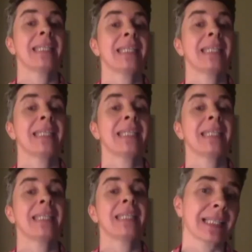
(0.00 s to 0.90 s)
And he
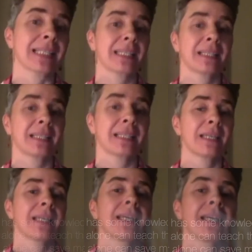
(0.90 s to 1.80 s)
insists that
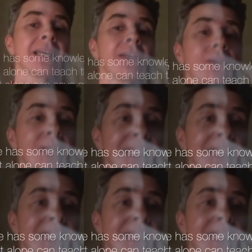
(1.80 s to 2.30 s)
the